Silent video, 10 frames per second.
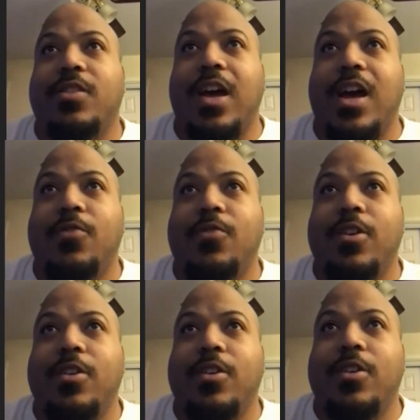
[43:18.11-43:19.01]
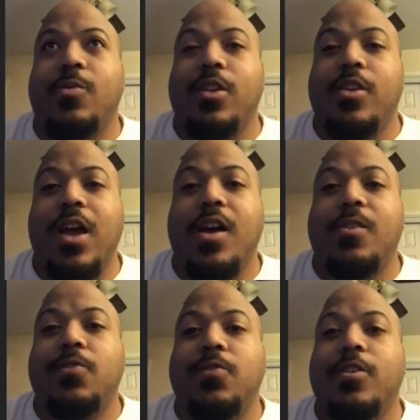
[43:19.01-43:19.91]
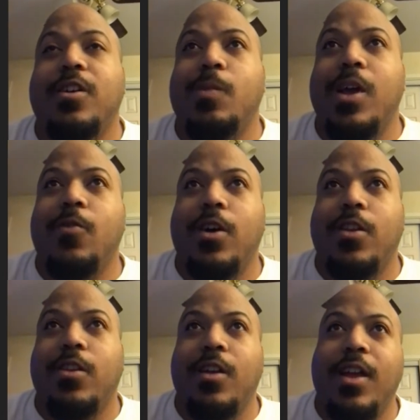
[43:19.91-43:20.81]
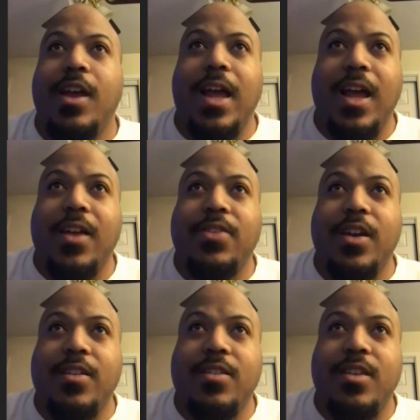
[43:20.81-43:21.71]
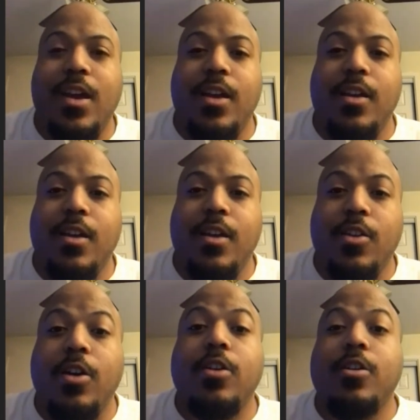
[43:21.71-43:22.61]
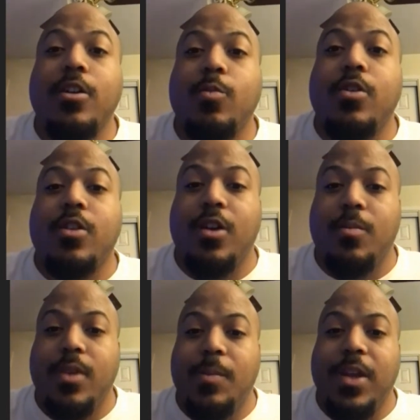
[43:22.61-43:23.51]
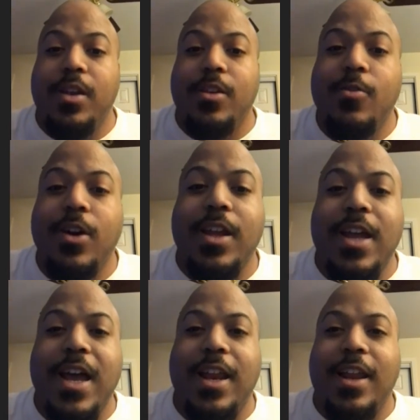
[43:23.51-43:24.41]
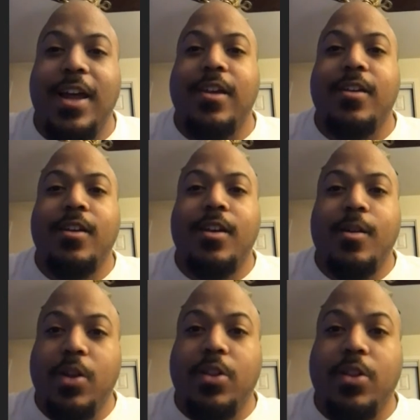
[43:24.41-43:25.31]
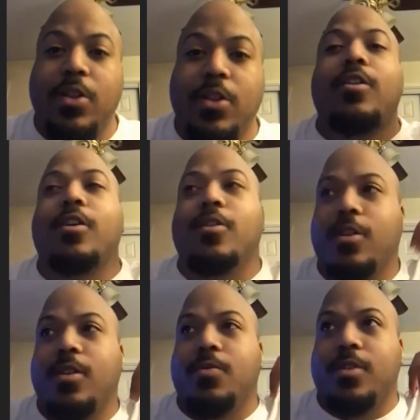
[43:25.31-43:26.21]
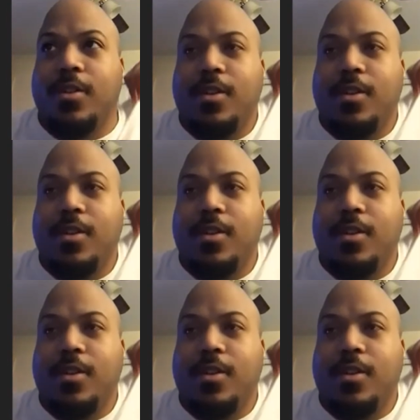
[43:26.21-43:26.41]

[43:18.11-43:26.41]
Obviously, when you have Floyd Mayweather, as they say, the hood will come. I mean, you ain't got to like it, but the hood gonna love it.